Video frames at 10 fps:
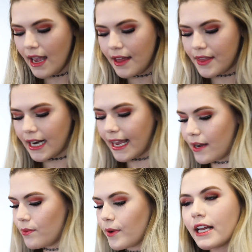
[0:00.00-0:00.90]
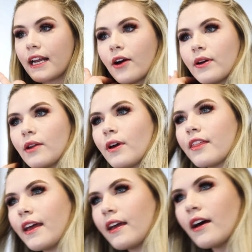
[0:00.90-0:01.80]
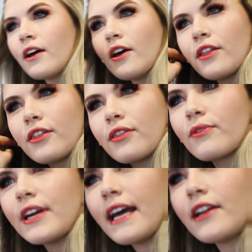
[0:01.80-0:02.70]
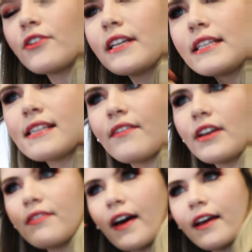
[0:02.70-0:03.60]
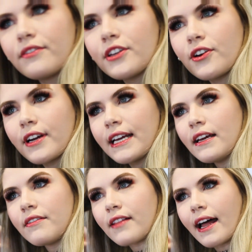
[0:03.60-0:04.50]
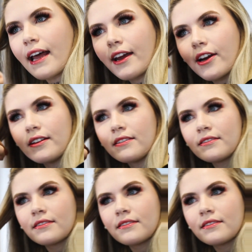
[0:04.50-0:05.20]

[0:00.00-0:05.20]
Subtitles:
And then again, we're gonna go in with a 375-degree flat iron